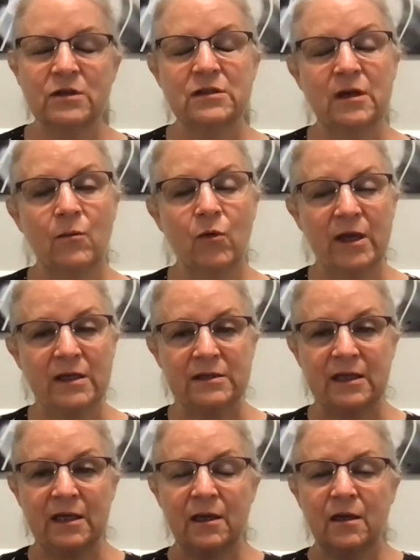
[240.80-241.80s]
some
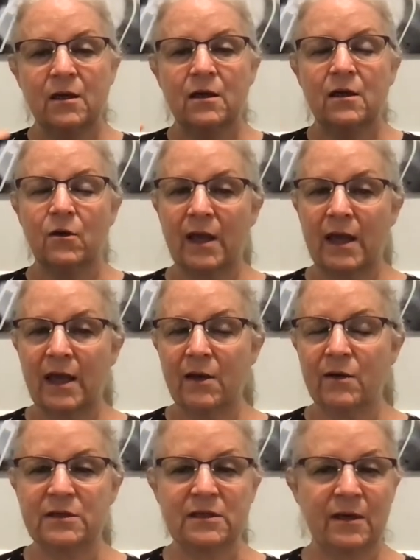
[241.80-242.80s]
wheezing, okay,
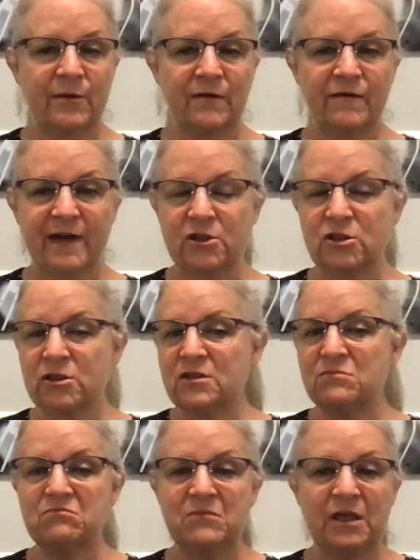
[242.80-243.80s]
and some
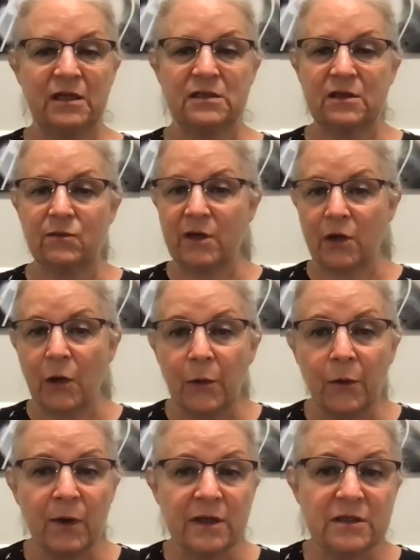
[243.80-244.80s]
infections, easy, we
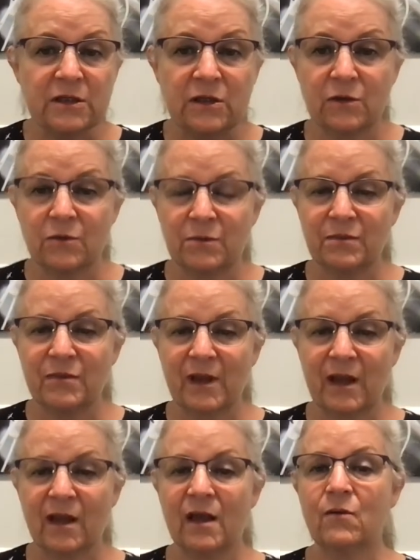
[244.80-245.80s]
know what to do.
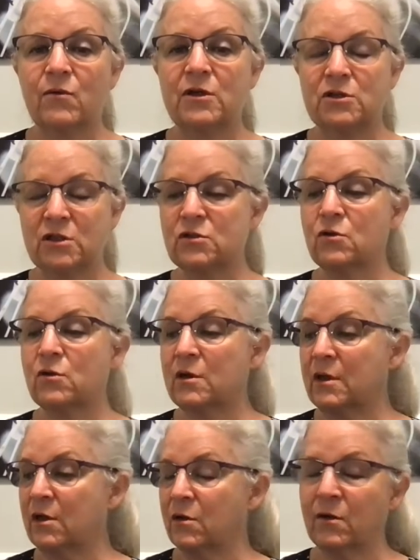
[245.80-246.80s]
And we just are
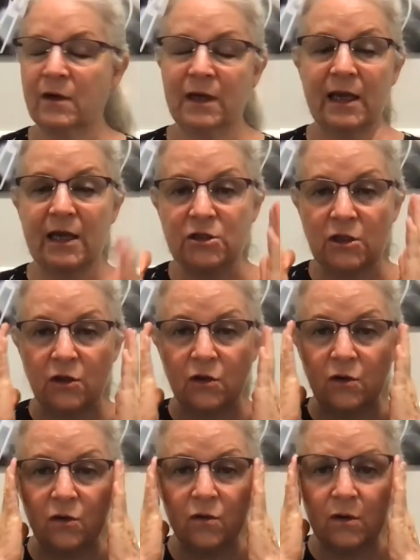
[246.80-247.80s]
engaging
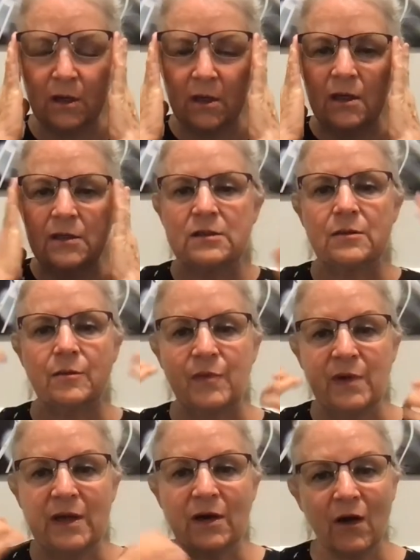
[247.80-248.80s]
you to
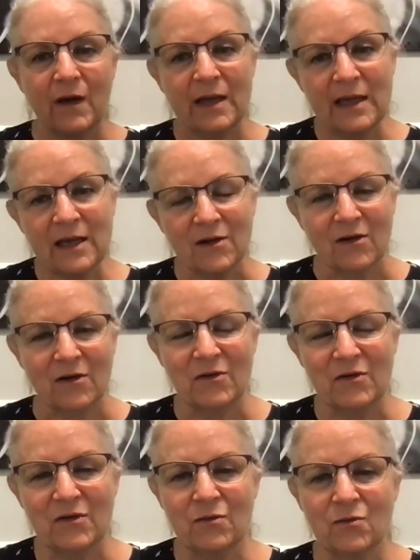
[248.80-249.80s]
be our
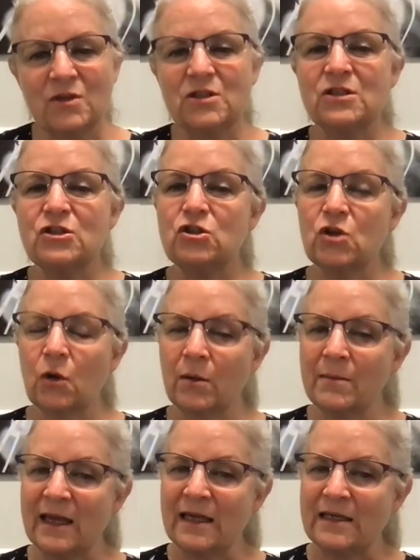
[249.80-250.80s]
ears, which is so
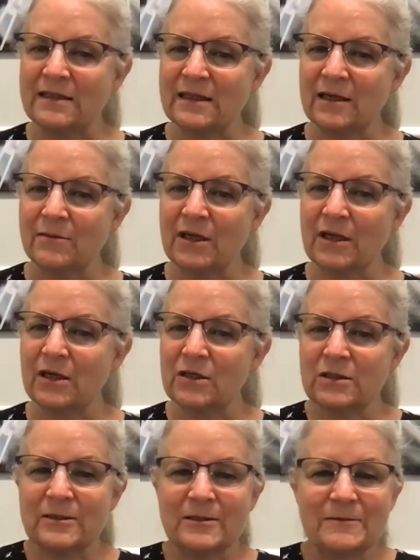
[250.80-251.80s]
amazing
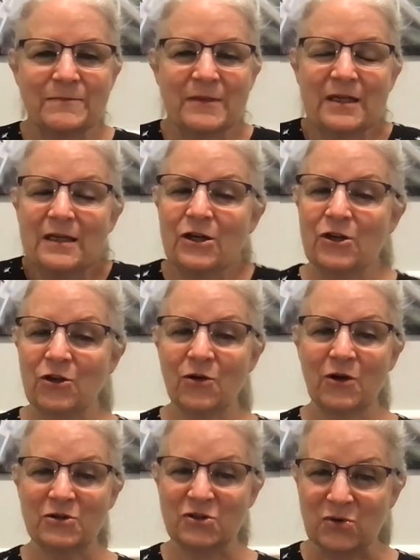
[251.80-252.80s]
because you're
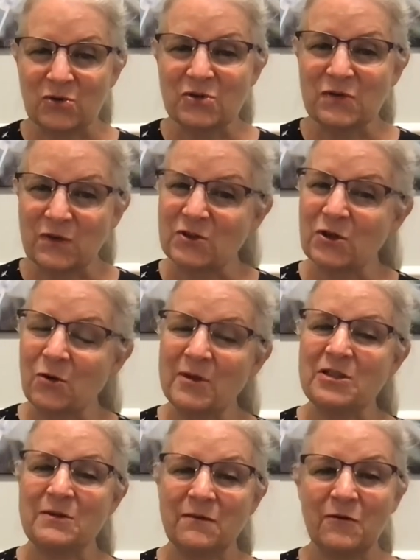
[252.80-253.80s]
our source for so
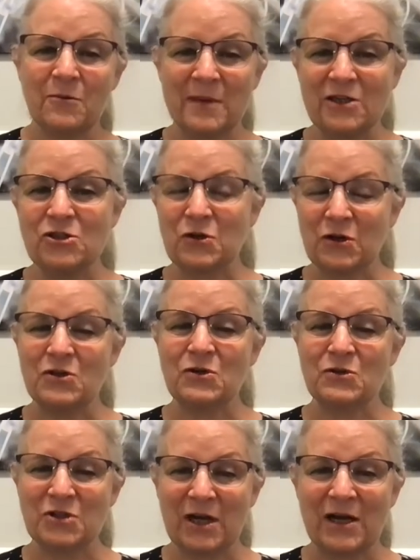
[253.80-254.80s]
much information on
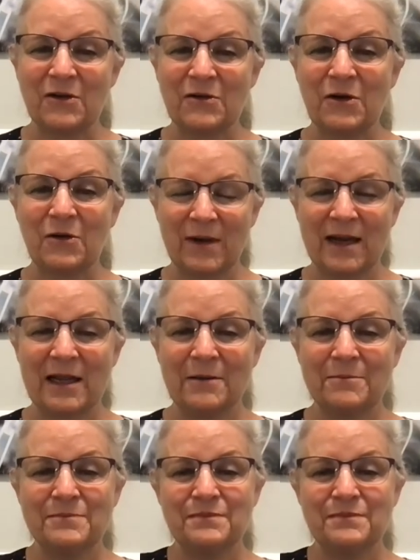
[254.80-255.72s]
your child already.